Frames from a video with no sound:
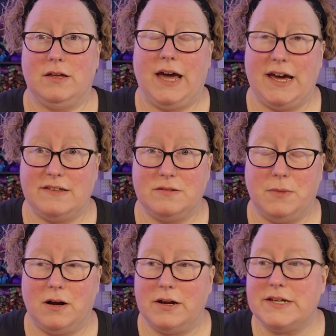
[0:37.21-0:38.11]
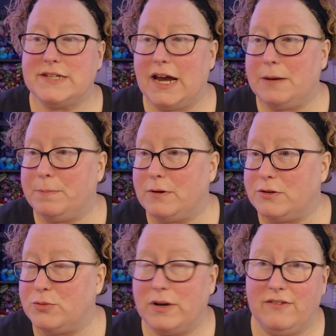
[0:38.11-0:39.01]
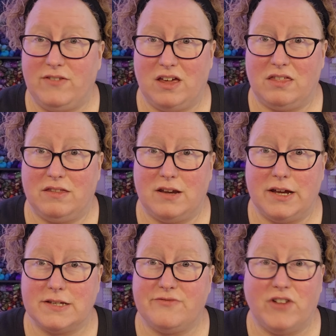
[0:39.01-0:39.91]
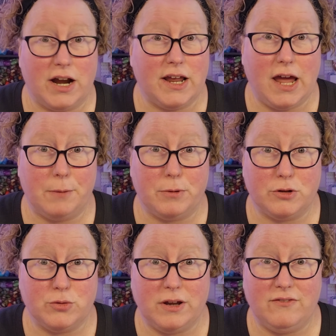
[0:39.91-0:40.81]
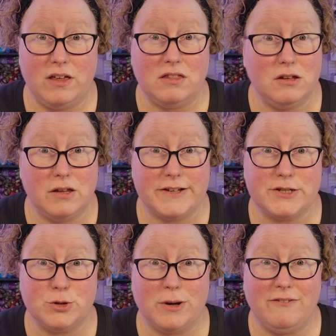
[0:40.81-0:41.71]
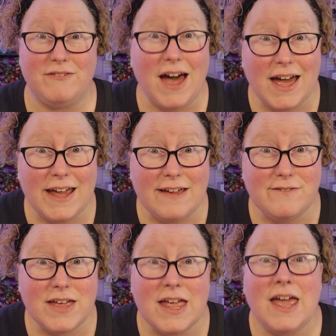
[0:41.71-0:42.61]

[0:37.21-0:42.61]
High tomorrow is April 25th. Today is Friday, April 25th, 2025.